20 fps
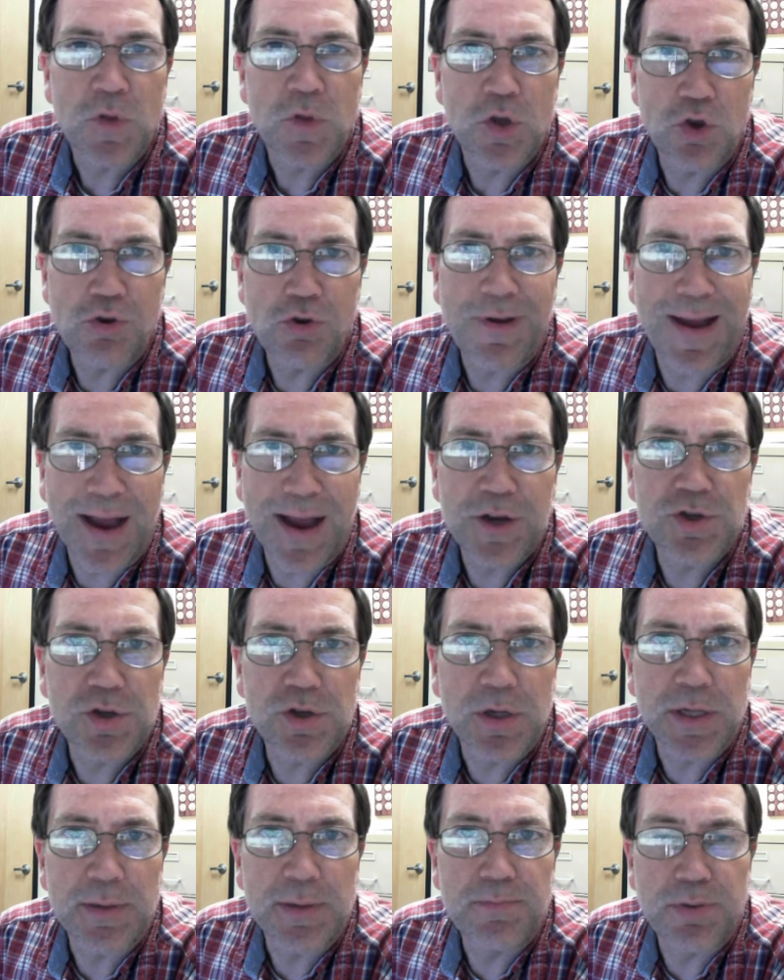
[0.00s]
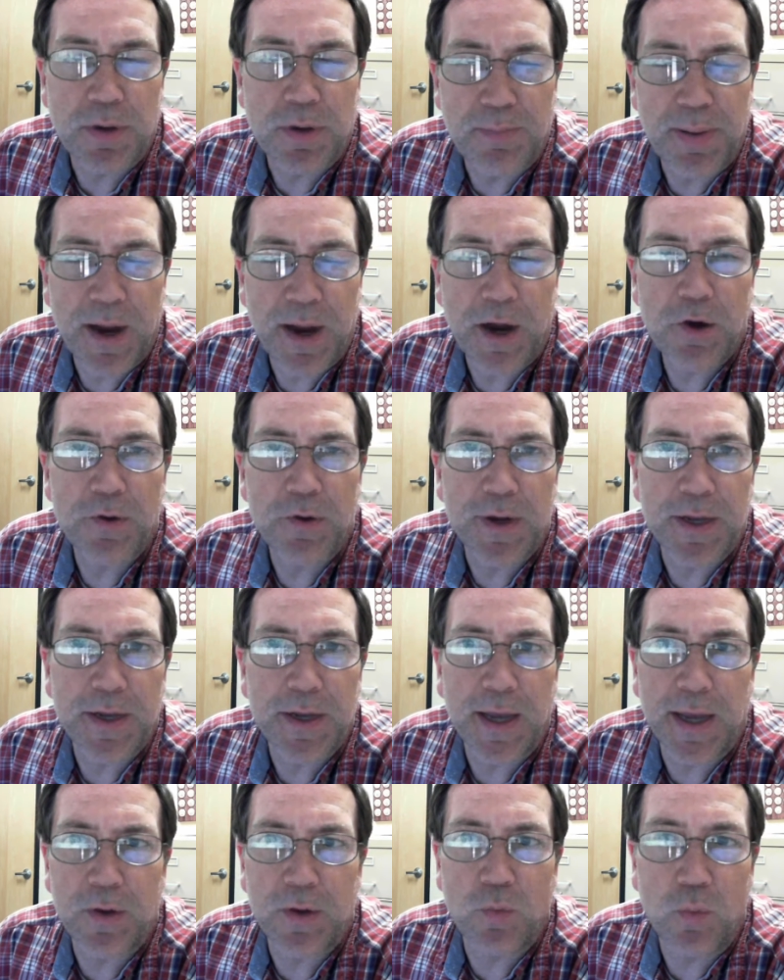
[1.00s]
you're actually
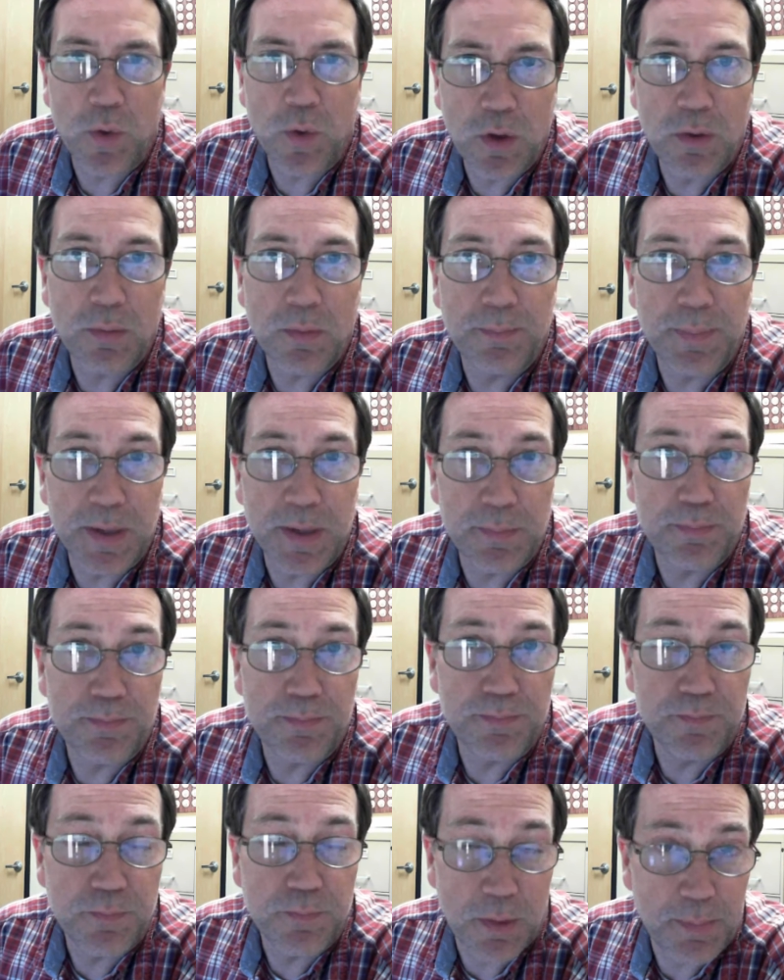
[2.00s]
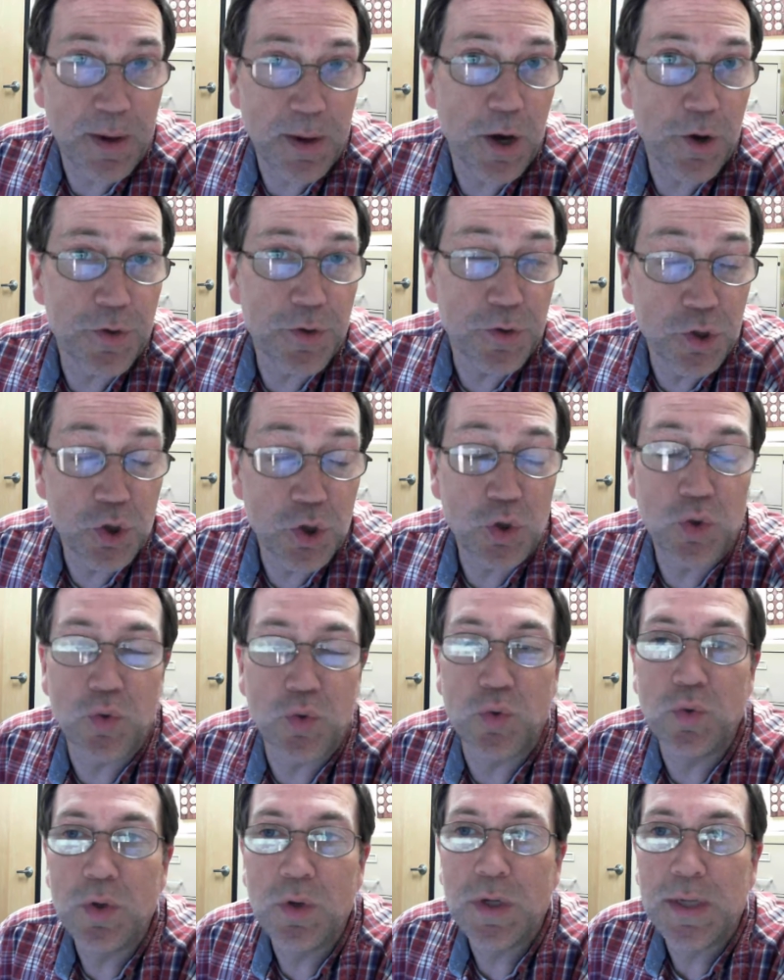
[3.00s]
preparing and will be prepared
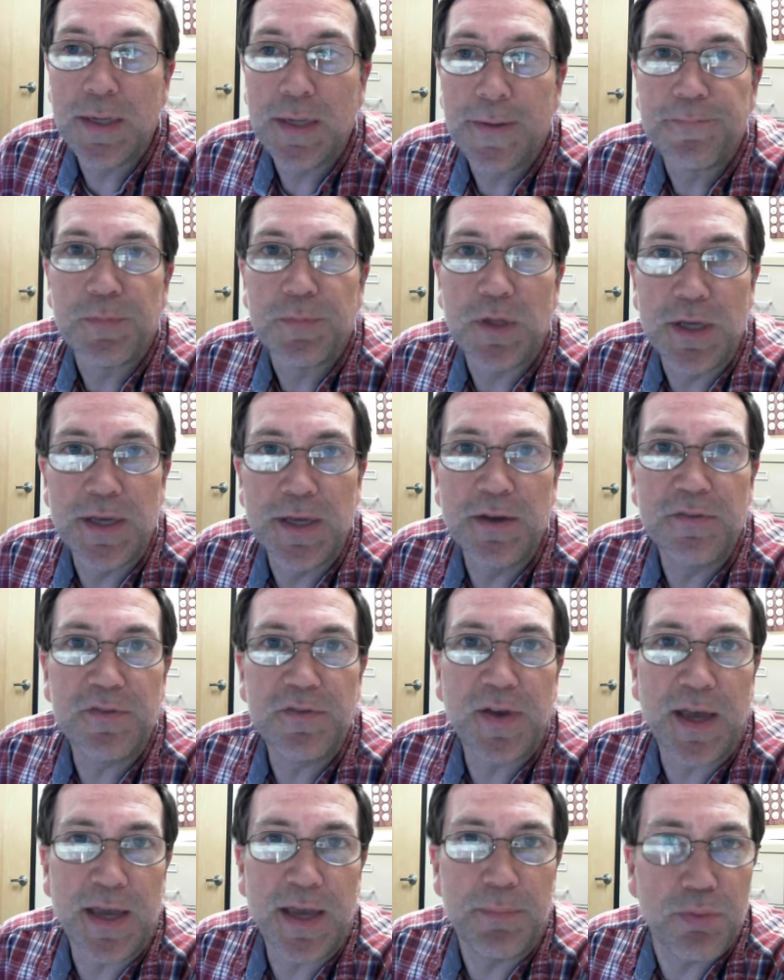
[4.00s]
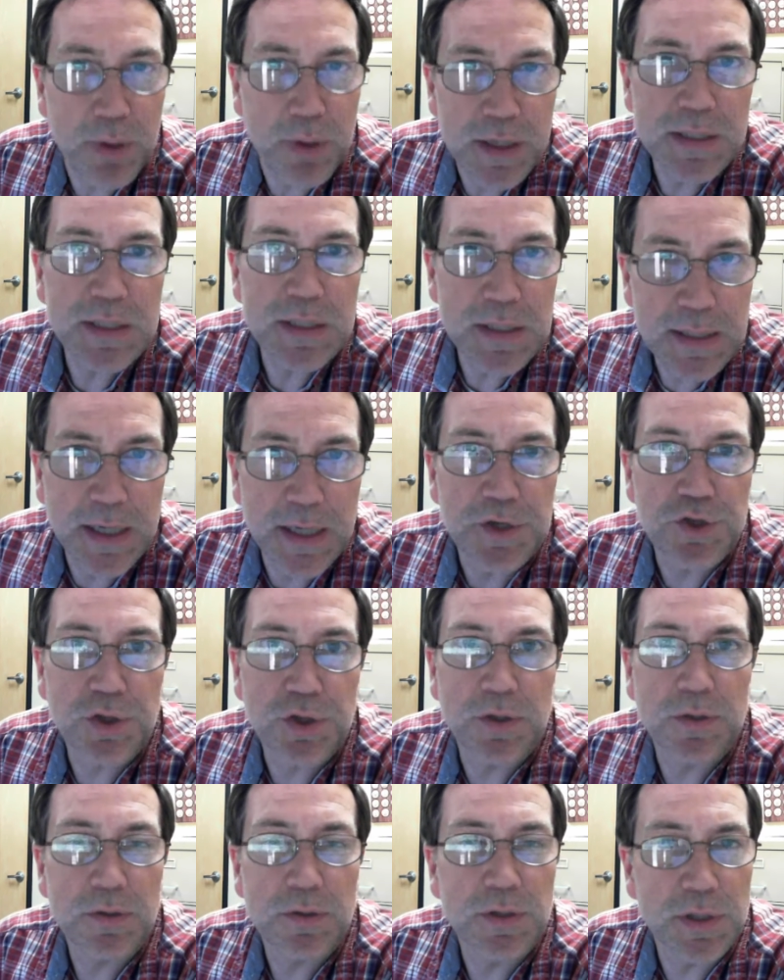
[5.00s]
to give a
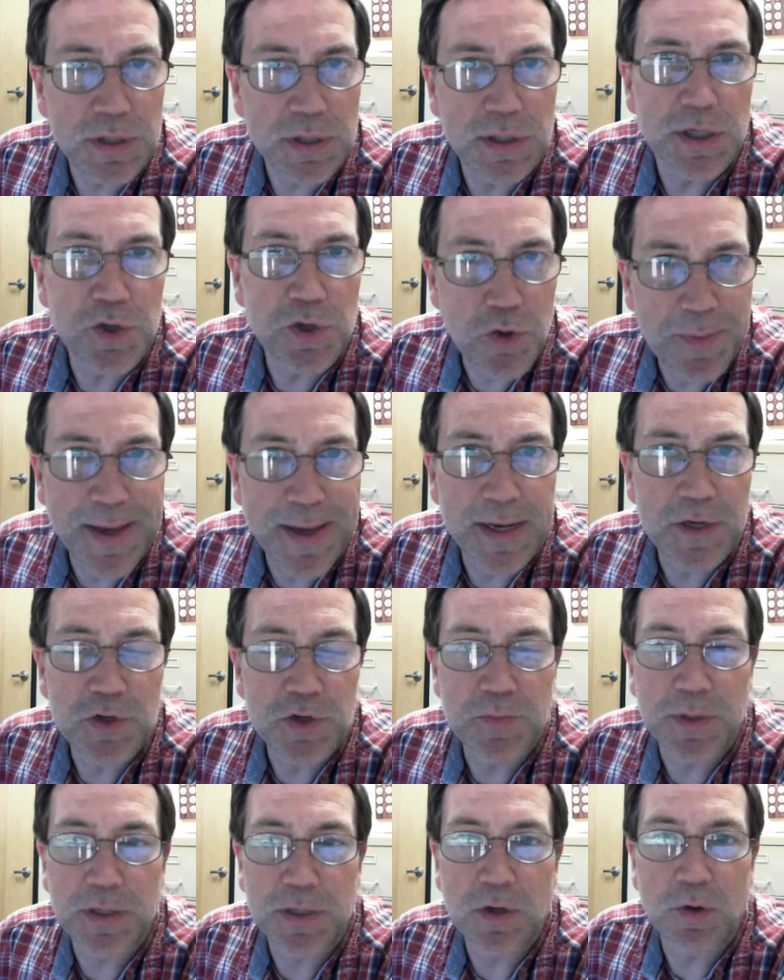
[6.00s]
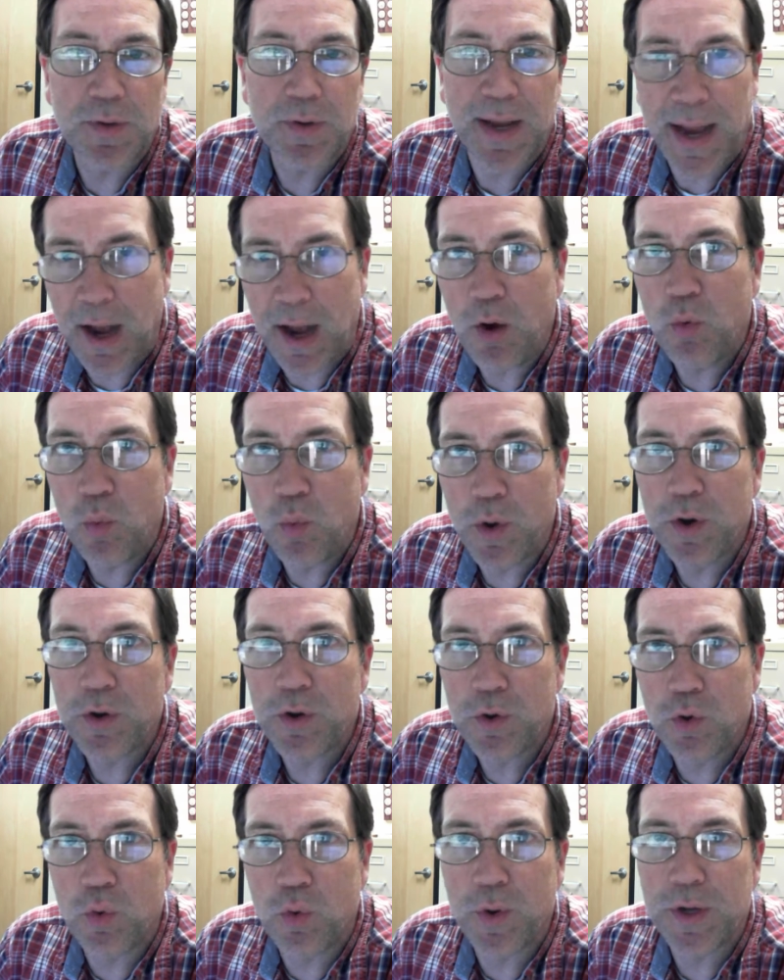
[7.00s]
presentation to senior management on how we're
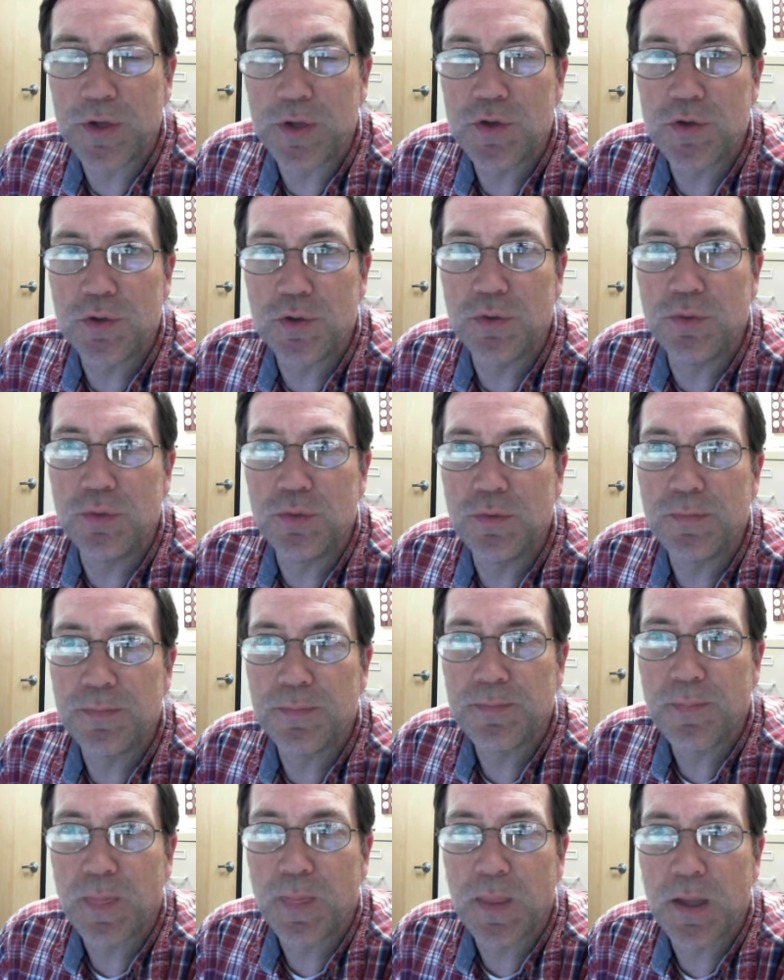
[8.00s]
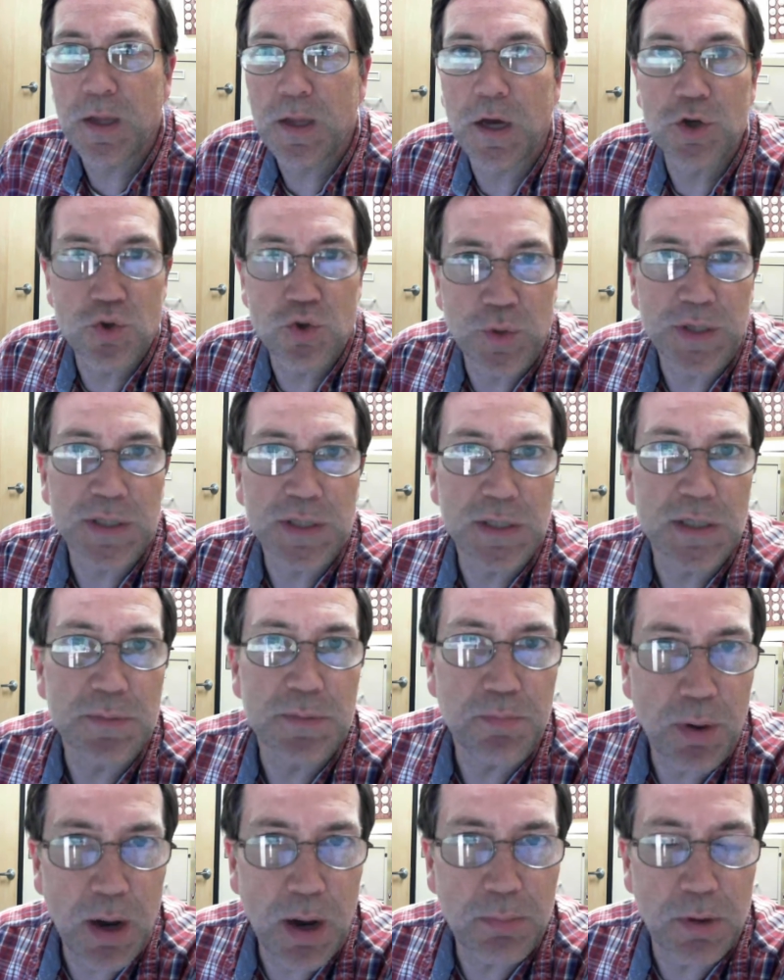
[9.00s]
going to address this
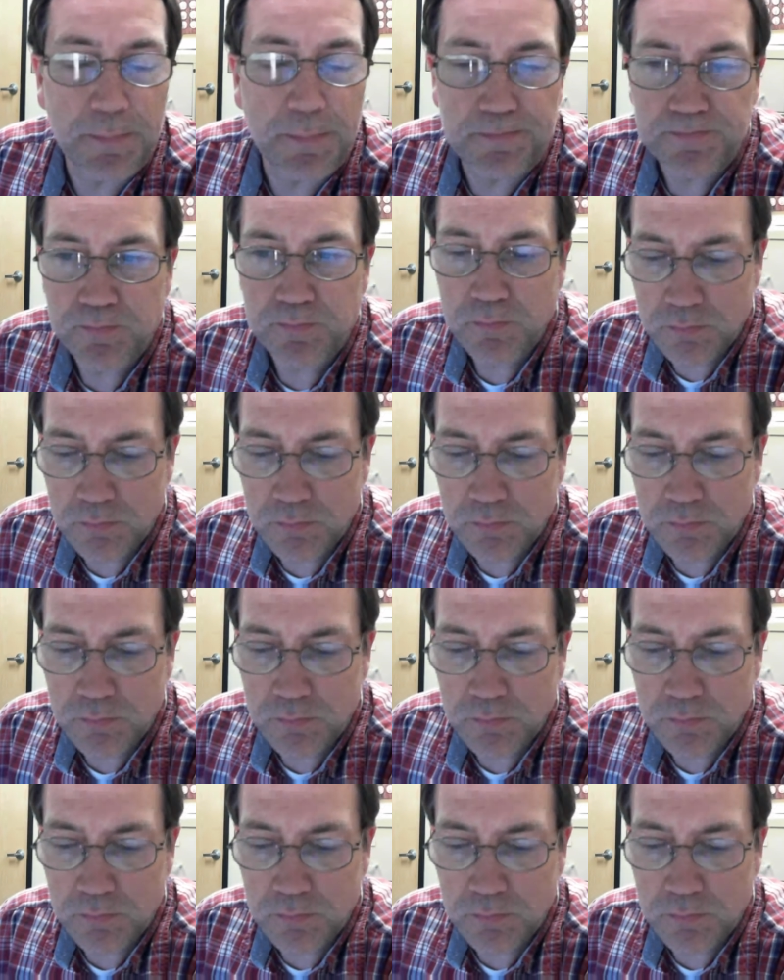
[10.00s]
problem.